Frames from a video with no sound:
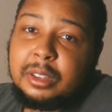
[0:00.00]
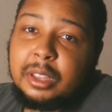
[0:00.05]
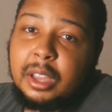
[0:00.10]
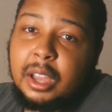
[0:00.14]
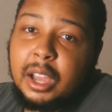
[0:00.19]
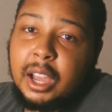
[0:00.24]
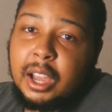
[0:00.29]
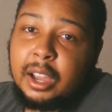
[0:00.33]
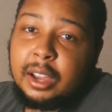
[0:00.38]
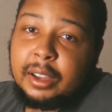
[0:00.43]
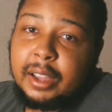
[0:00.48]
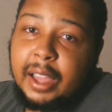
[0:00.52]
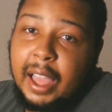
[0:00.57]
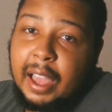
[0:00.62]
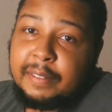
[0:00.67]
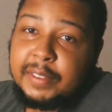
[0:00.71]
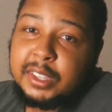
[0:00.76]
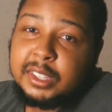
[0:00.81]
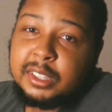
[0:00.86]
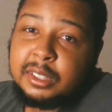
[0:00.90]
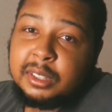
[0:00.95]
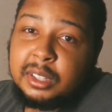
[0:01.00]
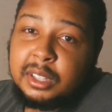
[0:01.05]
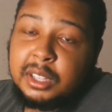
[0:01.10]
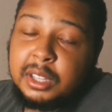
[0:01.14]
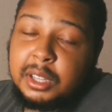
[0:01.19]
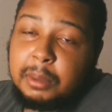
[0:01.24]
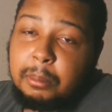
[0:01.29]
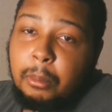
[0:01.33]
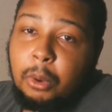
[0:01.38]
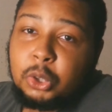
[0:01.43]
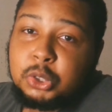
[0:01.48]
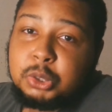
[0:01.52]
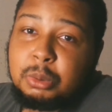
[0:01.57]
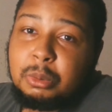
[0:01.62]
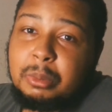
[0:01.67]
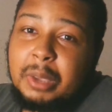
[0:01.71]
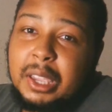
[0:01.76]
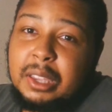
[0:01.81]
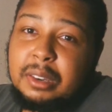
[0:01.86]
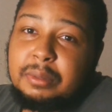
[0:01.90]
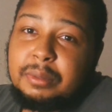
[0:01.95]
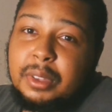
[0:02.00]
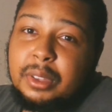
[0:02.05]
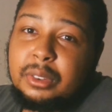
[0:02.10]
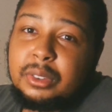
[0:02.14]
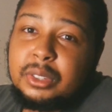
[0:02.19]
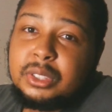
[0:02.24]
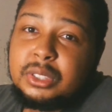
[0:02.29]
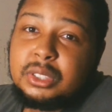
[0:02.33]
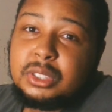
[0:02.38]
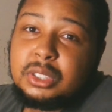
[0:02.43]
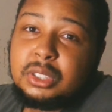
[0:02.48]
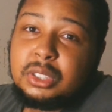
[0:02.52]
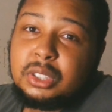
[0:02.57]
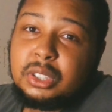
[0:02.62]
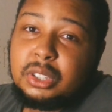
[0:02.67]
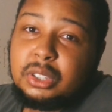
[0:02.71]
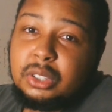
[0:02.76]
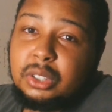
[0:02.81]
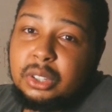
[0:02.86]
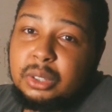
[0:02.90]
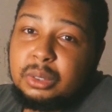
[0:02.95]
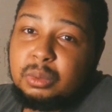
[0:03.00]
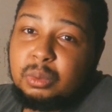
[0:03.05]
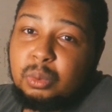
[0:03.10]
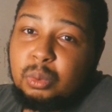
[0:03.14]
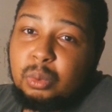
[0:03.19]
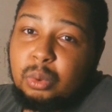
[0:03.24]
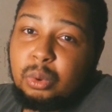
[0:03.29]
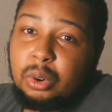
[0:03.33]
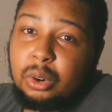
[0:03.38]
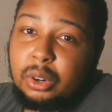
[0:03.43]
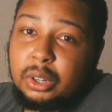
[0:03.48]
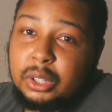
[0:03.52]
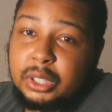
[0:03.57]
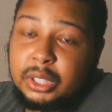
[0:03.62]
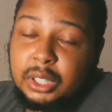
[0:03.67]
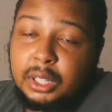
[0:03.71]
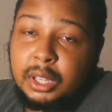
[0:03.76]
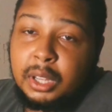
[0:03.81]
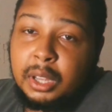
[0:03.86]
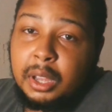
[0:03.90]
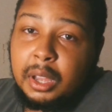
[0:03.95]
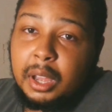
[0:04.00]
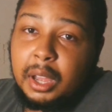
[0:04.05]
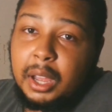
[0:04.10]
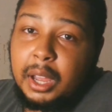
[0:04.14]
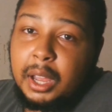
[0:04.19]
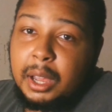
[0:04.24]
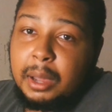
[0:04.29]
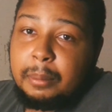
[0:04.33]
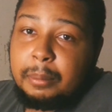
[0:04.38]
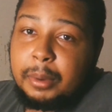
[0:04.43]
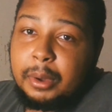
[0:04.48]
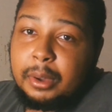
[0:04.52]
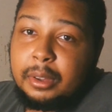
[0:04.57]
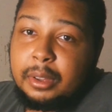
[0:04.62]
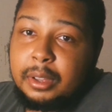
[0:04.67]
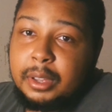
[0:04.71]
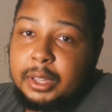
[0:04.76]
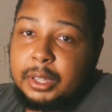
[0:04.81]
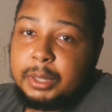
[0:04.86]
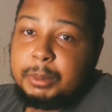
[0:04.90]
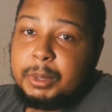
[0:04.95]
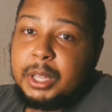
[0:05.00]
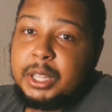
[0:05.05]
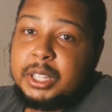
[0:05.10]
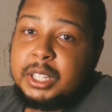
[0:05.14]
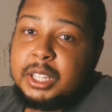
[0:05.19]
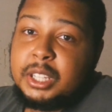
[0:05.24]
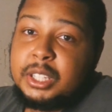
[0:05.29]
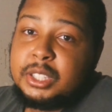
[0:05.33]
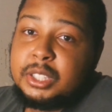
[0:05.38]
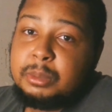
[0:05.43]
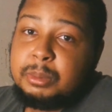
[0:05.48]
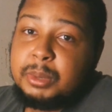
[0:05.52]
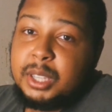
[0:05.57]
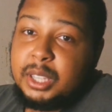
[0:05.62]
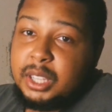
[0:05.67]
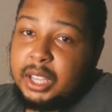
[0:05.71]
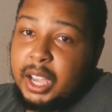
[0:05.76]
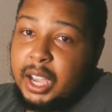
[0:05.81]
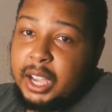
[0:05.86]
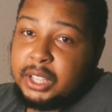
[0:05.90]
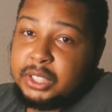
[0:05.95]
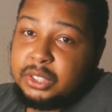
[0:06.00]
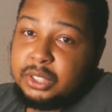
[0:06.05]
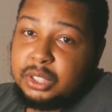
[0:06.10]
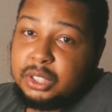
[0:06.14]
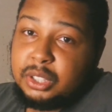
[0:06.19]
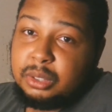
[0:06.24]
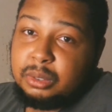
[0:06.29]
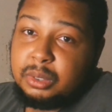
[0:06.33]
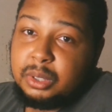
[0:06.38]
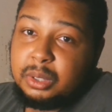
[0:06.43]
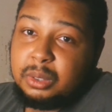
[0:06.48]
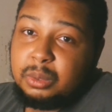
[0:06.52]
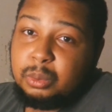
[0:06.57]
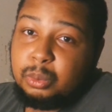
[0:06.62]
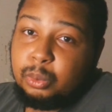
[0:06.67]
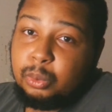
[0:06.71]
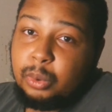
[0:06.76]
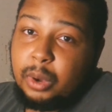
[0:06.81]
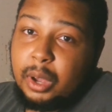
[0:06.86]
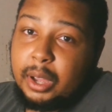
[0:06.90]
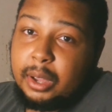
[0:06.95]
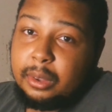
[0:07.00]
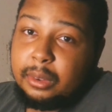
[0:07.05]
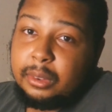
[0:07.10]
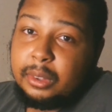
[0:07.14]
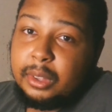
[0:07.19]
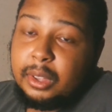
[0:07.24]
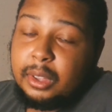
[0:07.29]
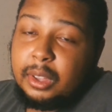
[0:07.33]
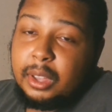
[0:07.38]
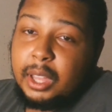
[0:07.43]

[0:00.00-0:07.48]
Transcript: having multiple main villains could work, but it needs to be executed well.